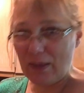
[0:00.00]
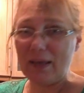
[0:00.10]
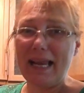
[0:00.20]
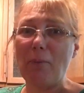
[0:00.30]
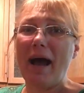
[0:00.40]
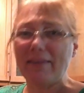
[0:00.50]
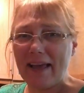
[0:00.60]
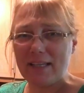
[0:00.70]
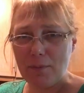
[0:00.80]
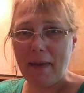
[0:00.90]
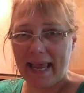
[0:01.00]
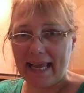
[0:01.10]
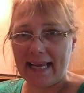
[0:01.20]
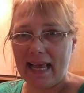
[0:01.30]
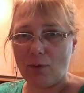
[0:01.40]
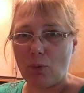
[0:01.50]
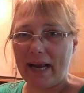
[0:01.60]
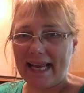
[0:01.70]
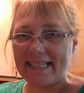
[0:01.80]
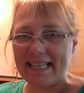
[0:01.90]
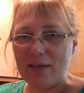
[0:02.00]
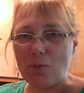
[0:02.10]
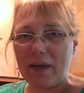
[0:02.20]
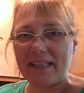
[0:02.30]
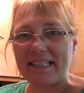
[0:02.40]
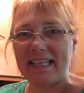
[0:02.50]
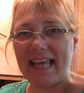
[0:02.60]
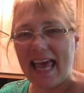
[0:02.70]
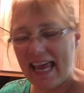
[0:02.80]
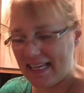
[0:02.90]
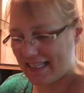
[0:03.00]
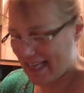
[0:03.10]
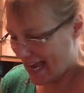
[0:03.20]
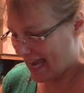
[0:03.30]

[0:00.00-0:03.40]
Now, I like to bake it, and what I did with today's